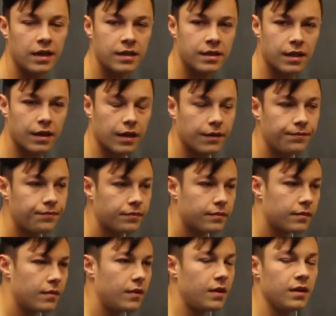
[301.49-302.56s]
histidine,
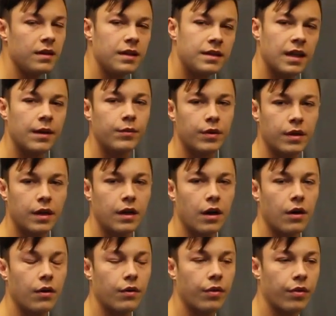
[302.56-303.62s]
it's able to
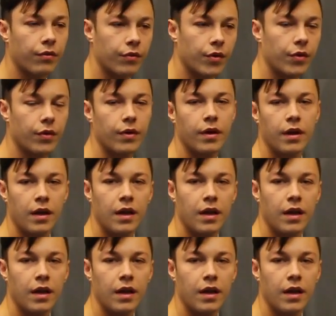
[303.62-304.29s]
go through